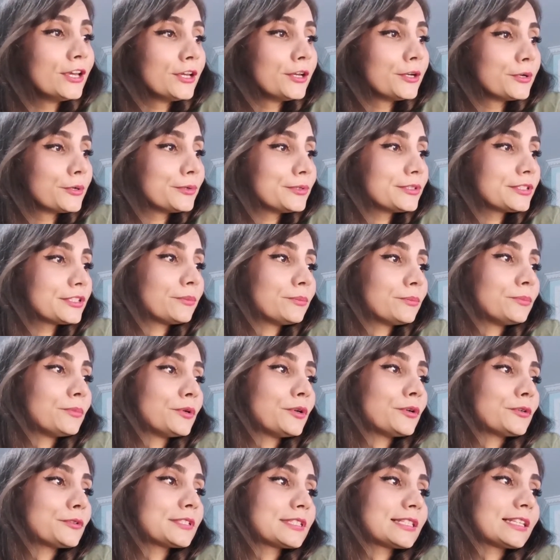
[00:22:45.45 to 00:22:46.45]
Who's the
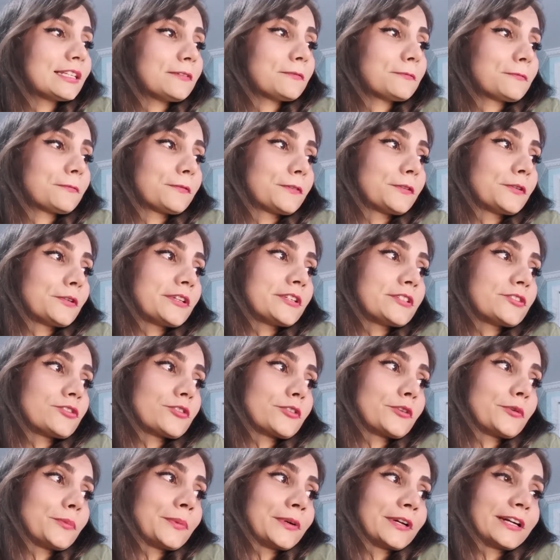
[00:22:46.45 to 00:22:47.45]
most influential
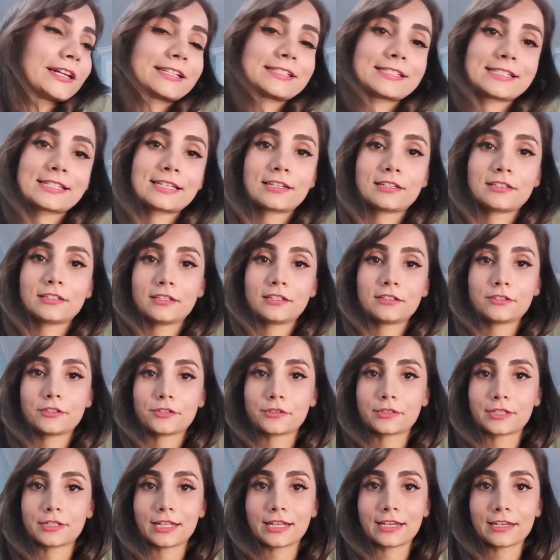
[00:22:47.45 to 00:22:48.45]
person in your
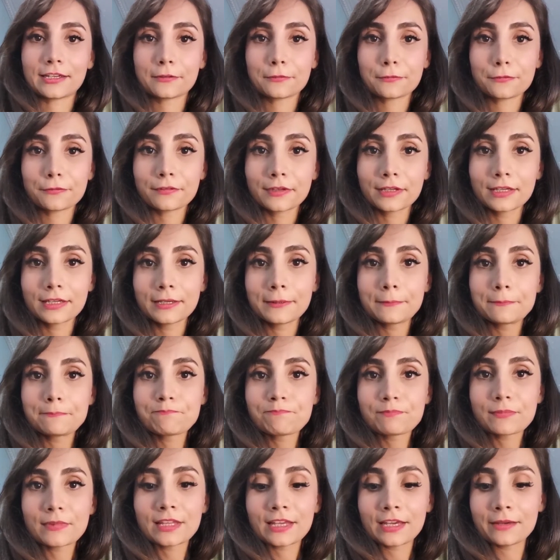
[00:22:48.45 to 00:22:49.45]
life?
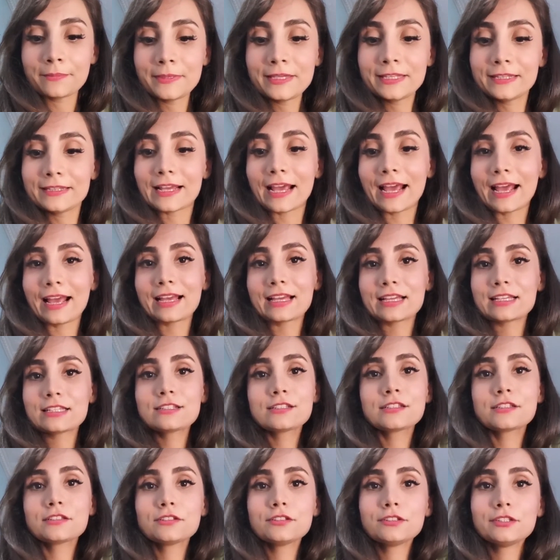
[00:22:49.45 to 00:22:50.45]
I mean, as
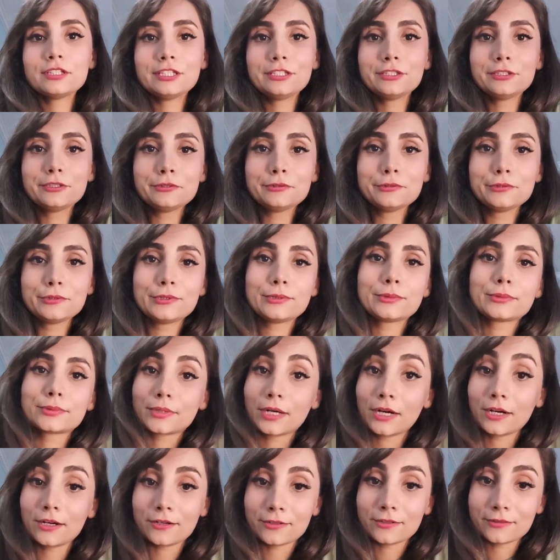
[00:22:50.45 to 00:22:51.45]
you
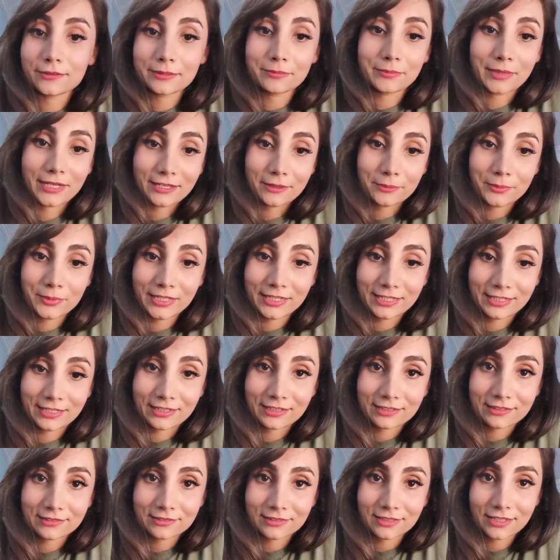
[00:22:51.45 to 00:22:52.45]
grow, in my
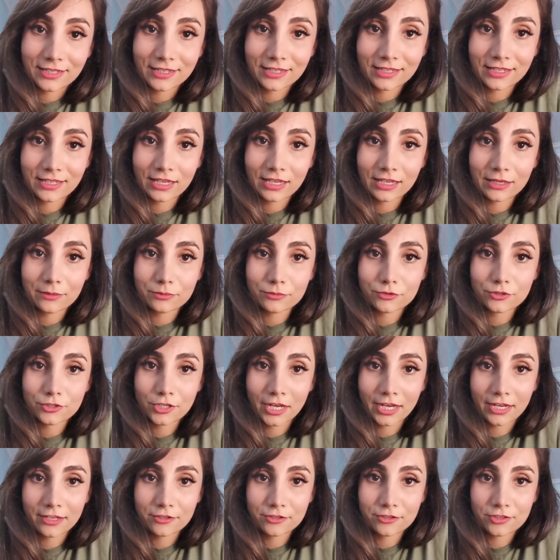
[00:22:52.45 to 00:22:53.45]
opinion, it keeps
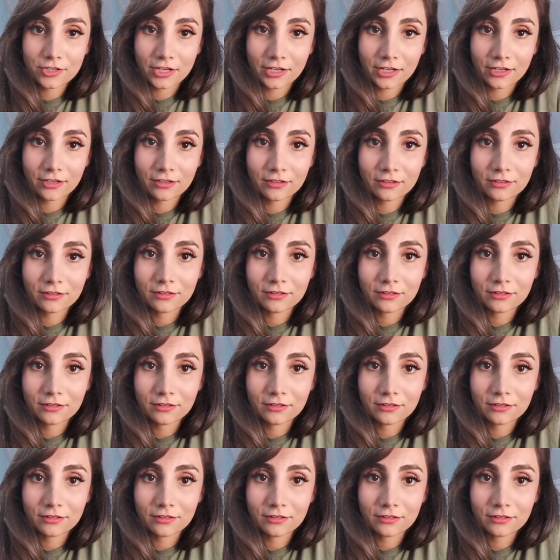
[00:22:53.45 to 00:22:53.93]
changing.